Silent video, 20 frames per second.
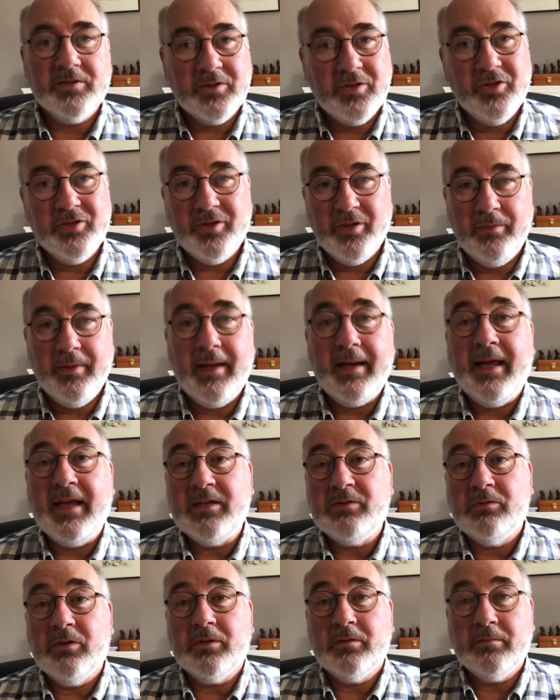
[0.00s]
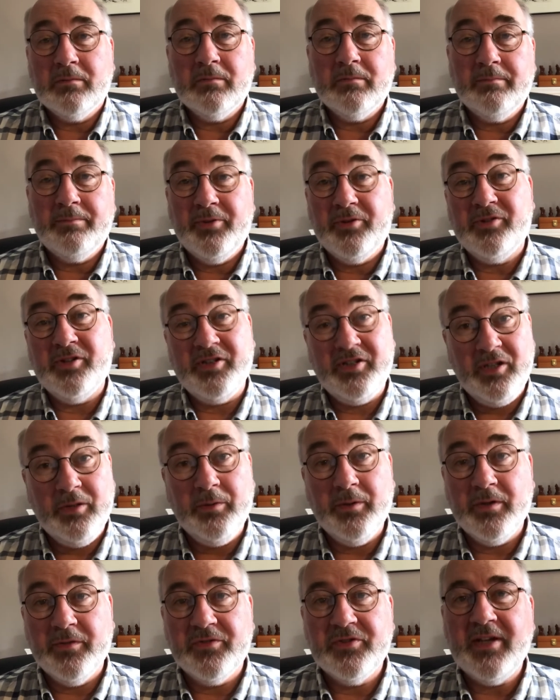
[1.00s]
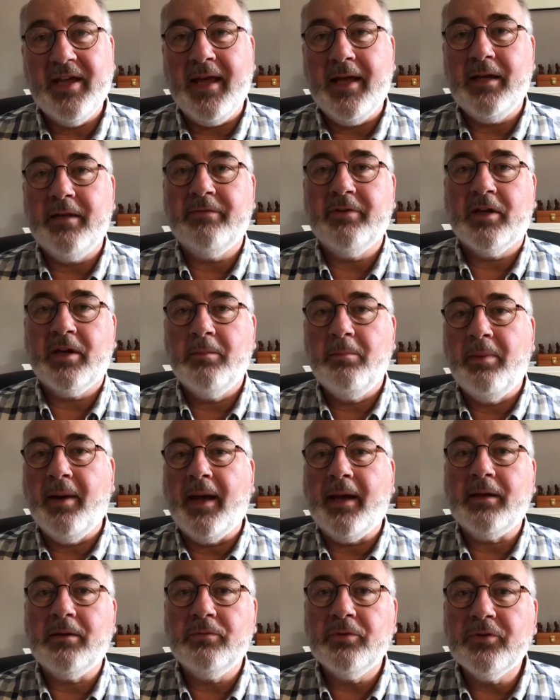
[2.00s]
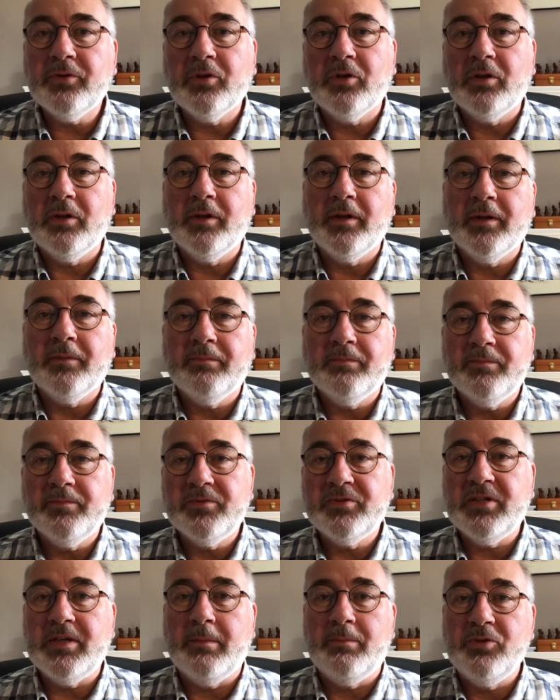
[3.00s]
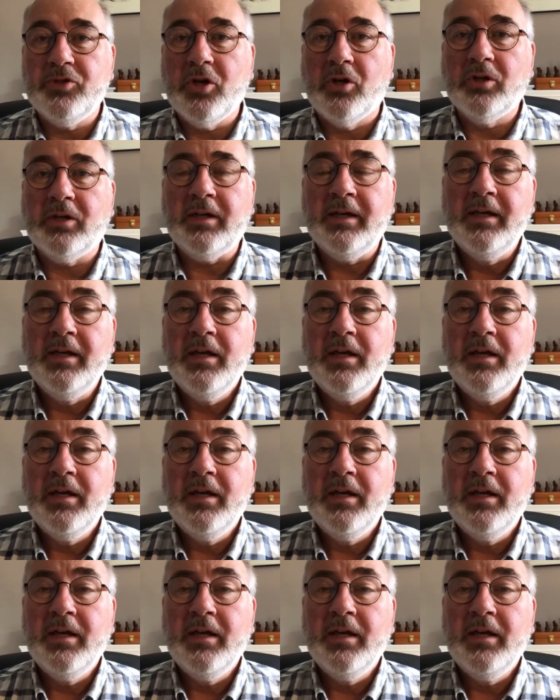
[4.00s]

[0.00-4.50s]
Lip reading: because I realised what Patricia would have said if I come back with all the same junk.